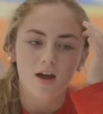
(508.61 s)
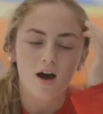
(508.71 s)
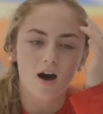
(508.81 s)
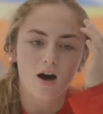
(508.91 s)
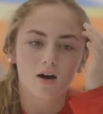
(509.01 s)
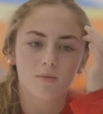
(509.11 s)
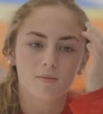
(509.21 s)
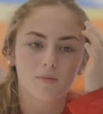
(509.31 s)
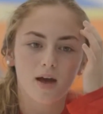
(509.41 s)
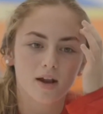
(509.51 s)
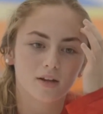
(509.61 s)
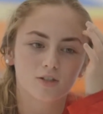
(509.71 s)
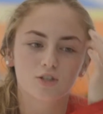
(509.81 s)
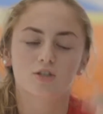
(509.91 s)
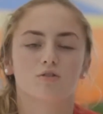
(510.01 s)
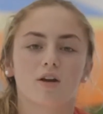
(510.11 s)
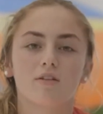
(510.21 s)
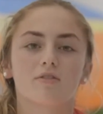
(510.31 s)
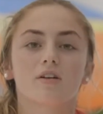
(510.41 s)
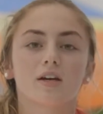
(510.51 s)
and it's just a
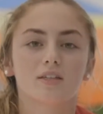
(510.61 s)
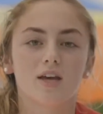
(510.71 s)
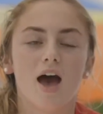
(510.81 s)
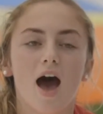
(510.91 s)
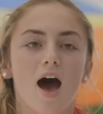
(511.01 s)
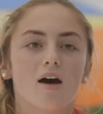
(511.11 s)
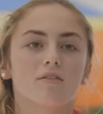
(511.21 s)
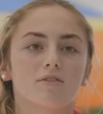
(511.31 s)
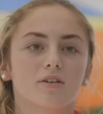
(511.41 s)
great feeling to have.